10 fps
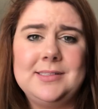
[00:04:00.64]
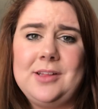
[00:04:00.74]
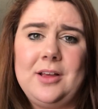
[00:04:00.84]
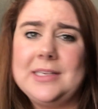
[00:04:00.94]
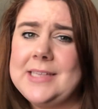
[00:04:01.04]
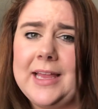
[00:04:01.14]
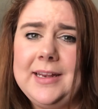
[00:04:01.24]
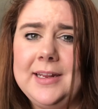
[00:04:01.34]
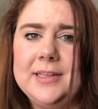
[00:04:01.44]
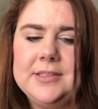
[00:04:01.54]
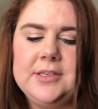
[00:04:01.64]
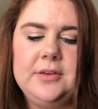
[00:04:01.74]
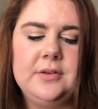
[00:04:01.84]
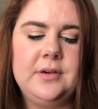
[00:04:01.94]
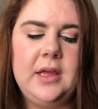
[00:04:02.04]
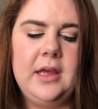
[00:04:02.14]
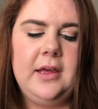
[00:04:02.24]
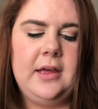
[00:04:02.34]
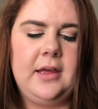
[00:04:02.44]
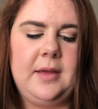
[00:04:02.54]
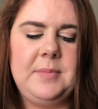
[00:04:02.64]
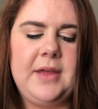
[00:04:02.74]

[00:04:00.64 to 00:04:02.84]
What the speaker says: as long as I need it to. I'm